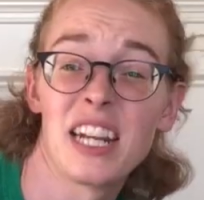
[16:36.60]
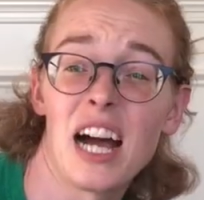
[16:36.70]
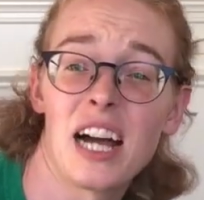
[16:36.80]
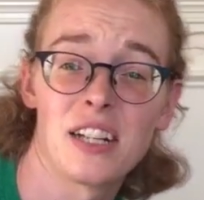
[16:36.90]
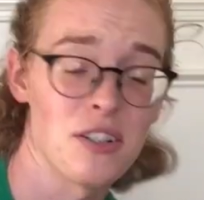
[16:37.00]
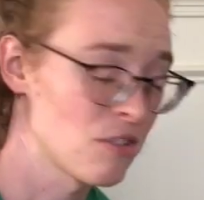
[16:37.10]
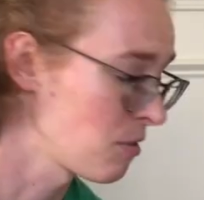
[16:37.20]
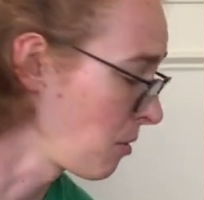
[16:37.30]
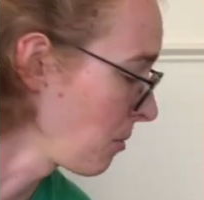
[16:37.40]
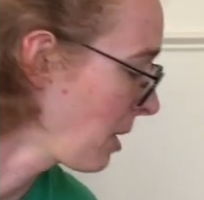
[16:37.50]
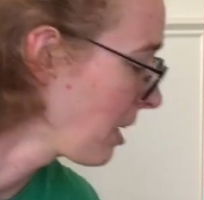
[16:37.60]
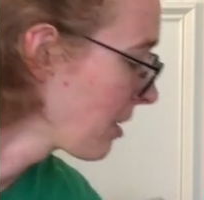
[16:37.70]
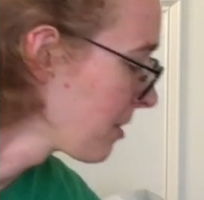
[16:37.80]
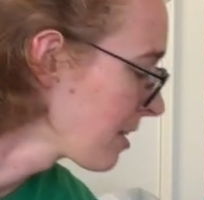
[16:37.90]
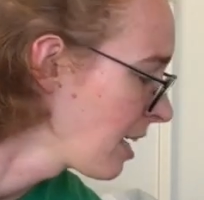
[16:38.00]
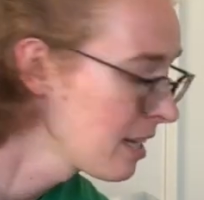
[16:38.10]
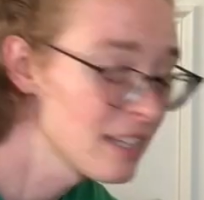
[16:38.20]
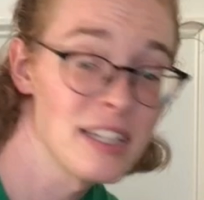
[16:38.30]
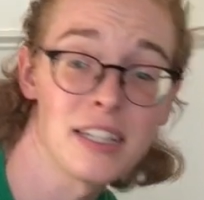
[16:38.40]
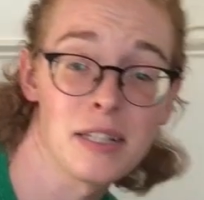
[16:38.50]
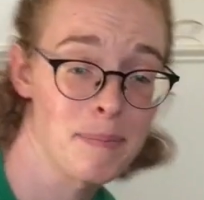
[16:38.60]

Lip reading: not just throw it away because that is